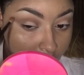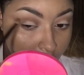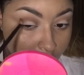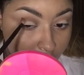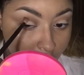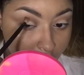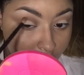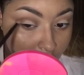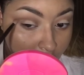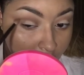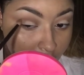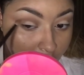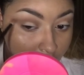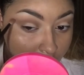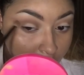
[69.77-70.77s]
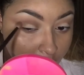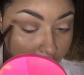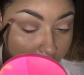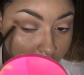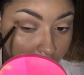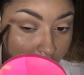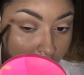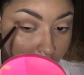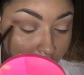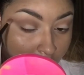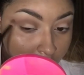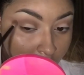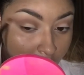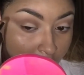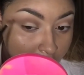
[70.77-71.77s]
So sometimes I'll just layer on
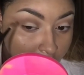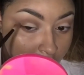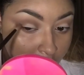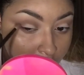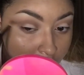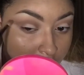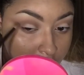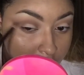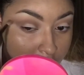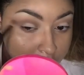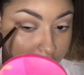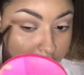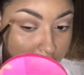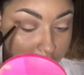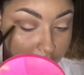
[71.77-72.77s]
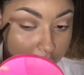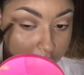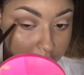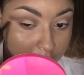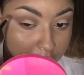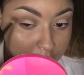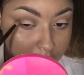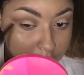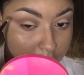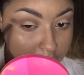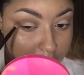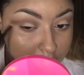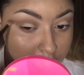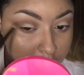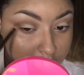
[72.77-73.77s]
different browns or whatever
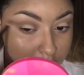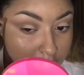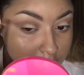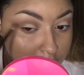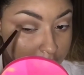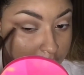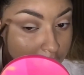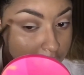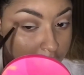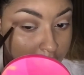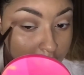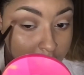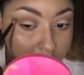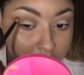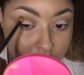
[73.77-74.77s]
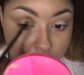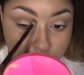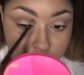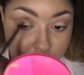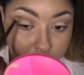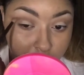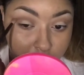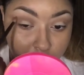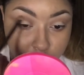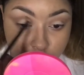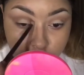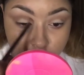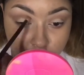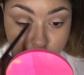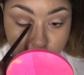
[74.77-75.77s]
kind of colors that you use. You can
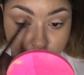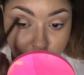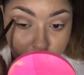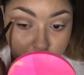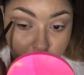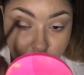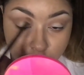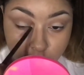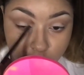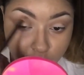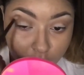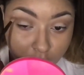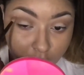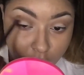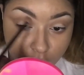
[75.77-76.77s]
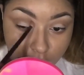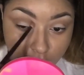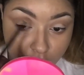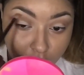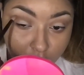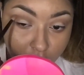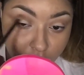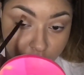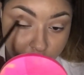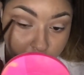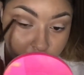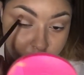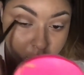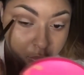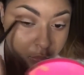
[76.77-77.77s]
always change up the colors,
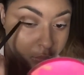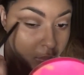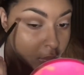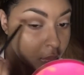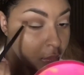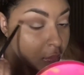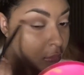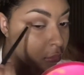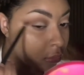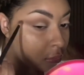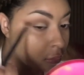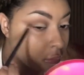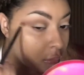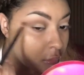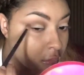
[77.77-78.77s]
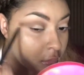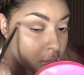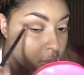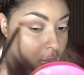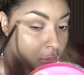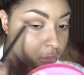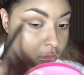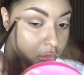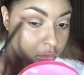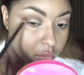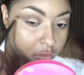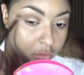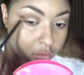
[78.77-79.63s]
but it's really the technique